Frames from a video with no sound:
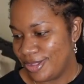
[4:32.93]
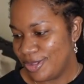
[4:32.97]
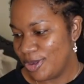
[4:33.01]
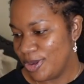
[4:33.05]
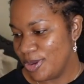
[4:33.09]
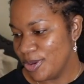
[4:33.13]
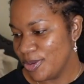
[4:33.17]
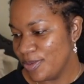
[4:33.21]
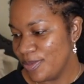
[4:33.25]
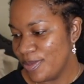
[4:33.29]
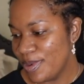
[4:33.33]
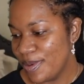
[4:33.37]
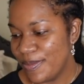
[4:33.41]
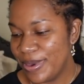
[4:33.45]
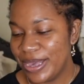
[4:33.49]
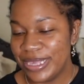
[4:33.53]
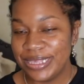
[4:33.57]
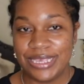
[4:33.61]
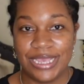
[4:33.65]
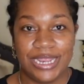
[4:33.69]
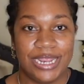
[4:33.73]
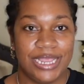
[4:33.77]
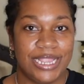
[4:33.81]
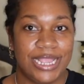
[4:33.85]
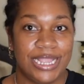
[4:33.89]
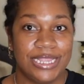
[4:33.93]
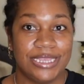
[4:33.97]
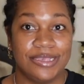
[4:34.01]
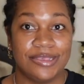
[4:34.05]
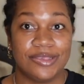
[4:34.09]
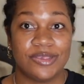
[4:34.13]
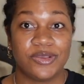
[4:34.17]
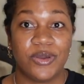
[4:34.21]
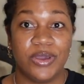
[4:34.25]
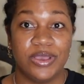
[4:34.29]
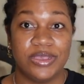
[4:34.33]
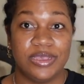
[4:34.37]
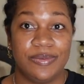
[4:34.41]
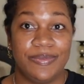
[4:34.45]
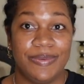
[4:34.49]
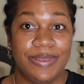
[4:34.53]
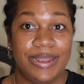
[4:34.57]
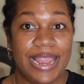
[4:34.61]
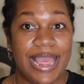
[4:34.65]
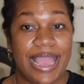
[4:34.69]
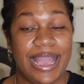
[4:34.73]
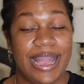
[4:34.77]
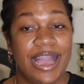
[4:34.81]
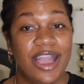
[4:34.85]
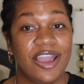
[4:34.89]
so remember I said that this is going to be
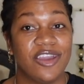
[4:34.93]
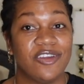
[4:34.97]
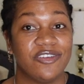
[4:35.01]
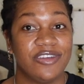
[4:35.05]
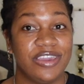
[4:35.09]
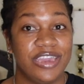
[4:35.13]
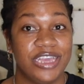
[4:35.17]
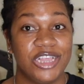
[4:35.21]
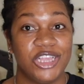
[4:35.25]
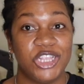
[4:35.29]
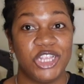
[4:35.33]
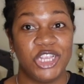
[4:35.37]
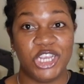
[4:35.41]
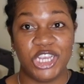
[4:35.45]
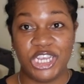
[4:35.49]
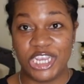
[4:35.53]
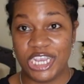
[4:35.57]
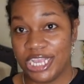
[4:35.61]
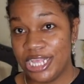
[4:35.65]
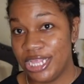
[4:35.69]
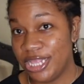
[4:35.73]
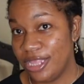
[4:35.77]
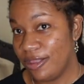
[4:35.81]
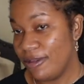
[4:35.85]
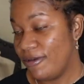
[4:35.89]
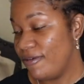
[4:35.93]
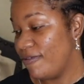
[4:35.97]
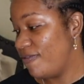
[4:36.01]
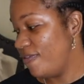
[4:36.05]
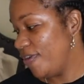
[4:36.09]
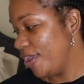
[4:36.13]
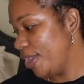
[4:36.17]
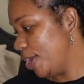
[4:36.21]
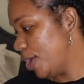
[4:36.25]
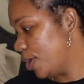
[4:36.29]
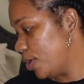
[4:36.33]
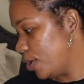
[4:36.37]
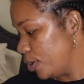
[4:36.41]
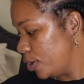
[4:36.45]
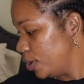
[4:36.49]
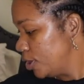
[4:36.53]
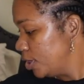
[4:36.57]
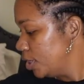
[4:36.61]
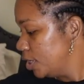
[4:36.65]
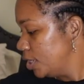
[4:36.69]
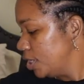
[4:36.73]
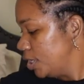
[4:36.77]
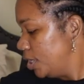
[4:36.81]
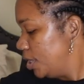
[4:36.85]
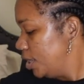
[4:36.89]
like a real chill video,
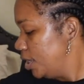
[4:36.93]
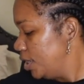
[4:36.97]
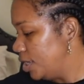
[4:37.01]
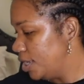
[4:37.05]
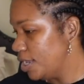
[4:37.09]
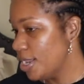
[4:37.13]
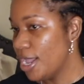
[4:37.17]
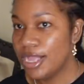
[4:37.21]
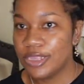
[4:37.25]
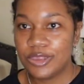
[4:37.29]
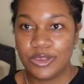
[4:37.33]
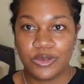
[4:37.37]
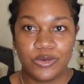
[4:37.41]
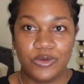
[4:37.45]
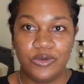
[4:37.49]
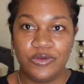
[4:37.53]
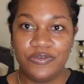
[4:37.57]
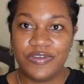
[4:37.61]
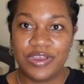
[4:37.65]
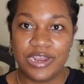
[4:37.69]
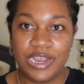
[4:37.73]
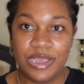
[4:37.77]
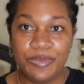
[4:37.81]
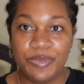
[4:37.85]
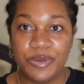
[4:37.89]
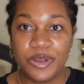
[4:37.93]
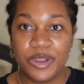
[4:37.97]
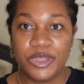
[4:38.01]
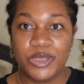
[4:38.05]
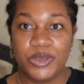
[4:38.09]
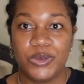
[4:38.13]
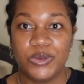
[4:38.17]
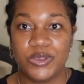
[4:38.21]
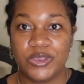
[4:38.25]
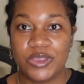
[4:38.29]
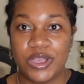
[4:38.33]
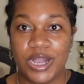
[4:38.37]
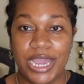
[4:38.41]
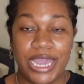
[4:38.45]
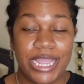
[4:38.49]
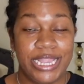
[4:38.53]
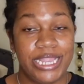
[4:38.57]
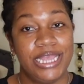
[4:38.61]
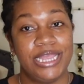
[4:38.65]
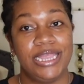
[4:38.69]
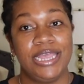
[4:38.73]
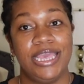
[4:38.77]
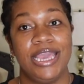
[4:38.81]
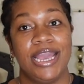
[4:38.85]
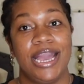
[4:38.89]
not overly produced or
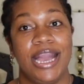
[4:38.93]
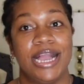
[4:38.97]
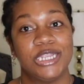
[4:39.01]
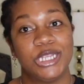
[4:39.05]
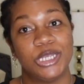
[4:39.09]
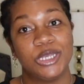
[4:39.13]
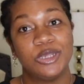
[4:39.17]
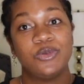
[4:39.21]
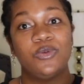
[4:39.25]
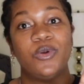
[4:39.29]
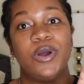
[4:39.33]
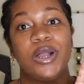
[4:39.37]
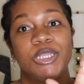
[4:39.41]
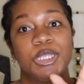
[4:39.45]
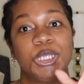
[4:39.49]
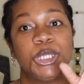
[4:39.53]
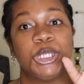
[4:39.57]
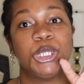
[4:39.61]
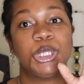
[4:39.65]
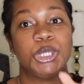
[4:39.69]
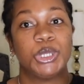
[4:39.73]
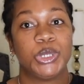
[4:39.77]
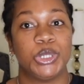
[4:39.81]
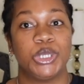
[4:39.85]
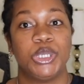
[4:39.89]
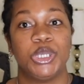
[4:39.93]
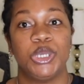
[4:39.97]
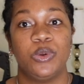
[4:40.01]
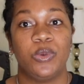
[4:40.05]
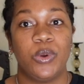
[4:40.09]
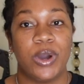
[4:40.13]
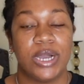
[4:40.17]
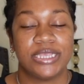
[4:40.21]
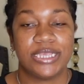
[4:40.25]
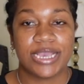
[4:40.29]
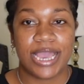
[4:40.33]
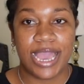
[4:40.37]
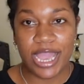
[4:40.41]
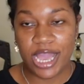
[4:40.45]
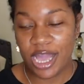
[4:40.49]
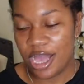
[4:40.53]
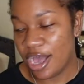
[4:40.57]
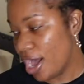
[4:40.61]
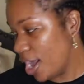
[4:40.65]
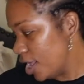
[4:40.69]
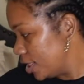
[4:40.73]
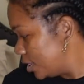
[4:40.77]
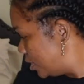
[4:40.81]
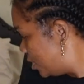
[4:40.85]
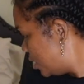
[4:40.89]
anything. I just want to show you what I
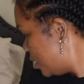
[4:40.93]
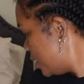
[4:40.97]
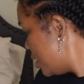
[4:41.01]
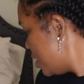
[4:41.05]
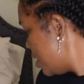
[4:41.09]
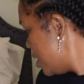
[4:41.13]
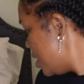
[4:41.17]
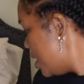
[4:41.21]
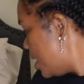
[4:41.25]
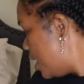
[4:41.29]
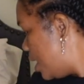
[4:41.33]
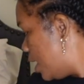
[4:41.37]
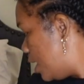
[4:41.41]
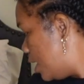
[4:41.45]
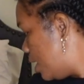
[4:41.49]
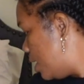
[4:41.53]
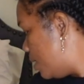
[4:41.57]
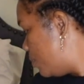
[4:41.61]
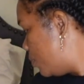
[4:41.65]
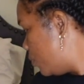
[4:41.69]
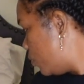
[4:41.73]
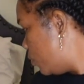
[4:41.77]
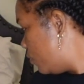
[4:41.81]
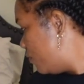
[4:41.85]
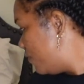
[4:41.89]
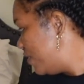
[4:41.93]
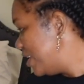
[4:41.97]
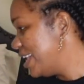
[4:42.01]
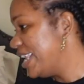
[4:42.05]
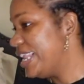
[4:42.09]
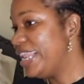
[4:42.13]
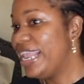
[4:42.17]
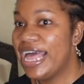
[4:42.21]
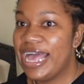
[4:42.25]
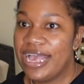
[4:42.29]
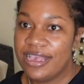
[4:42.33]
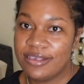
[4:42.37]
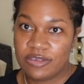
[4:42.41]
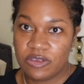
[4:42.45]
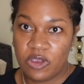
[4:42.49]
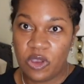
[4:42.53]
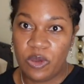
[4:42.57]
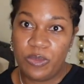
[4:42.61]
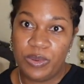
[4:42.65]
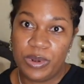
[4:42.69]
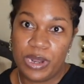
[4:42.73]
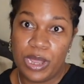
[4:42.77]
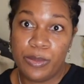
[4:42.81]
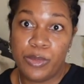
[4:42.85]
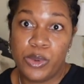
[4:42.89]
got over the last
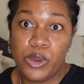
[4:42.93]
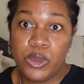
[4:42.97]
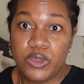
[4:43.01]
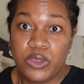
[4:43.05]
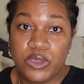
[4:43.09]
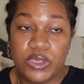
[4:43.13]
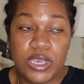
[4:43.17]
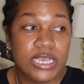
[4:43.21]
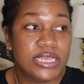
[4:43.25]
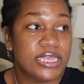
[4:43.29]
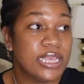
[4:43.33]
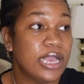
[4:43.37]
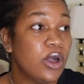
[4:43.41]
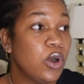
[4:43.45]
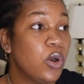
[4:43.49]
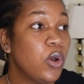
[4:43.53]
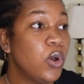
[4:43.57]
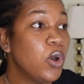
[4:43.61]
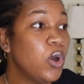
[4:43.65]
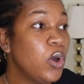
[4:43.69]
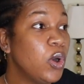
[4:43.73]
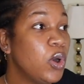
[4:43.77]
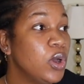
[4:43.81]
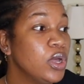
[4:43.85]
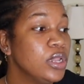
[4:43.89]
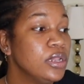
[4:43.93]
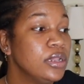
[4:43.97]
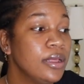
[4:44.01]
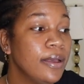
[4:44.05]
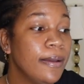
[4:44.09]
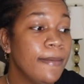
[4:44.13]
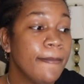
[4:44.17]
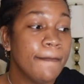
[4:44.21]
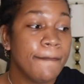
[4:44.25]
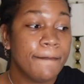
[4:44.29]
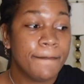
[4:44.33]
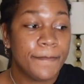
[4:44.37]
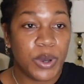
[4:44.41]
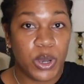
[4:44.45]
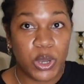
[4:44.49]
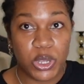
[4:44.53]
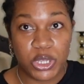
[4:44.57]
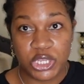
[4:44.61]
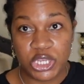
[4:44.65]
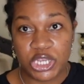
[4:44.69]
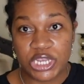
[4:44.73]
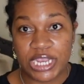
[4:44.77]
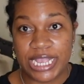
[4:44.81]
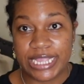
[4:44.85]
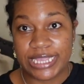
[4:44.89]
couple of months. So it's a whole
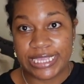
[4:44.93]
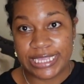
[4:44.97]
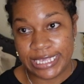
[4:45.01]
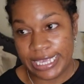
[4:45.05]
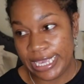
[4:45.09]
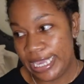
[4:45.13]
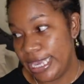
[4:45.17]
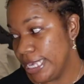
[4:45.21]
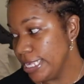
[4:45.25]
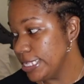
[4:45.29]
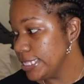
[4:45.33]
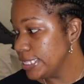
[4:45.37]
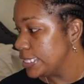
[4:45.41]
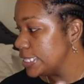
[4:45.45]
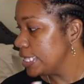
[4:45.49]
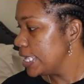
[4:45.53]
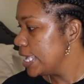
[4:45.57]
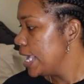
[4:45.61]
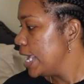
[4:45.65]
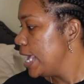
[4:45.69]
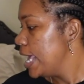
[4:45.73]
bunch of things,